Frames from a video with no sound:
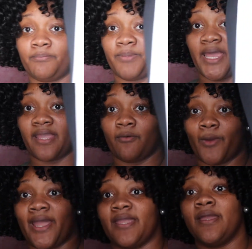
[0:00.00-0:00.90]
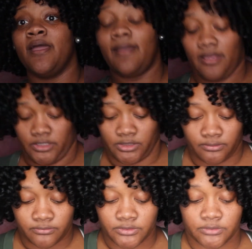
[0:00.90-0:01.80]
a black and white
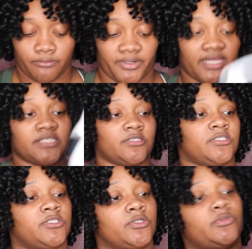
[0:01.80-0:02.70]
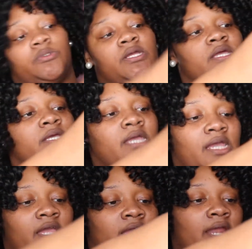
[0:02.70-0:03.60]
blazer suit
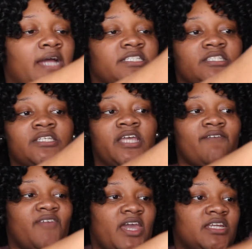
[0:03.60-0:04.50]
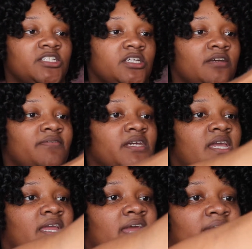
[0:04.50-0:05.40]
and I just took advantage of
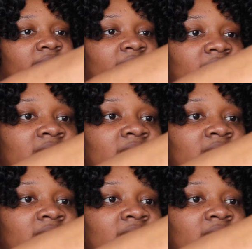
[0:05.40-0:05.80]
it and I got